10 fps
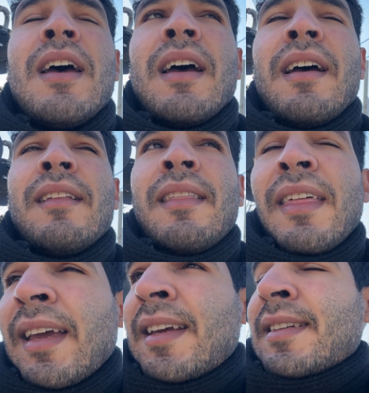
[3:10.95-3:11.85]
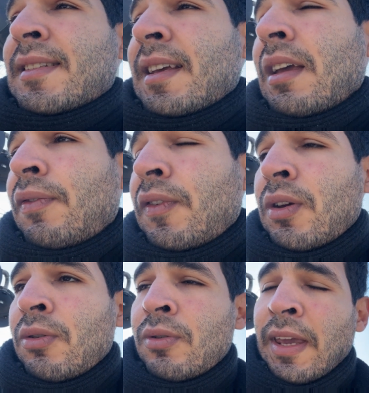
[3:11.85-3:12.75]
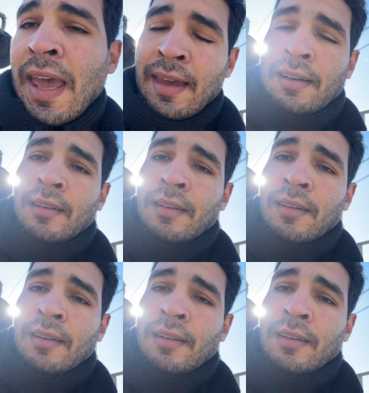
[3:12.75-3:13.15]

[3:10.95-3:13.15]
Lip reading: The thing is, if you can